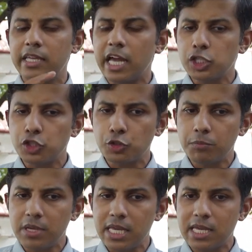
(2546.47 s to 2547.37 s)
there
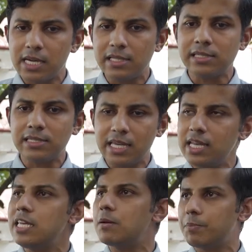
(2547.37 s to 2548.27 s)
should be a
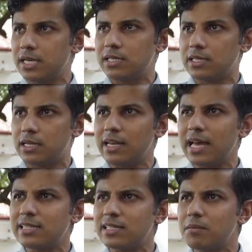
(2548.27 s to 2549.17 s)
senior person
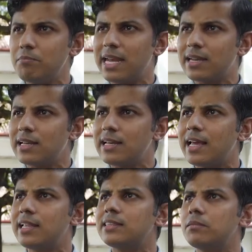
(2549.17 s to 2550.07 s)
as a mental
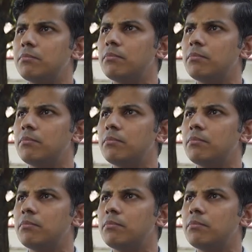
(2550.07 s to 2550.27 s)
health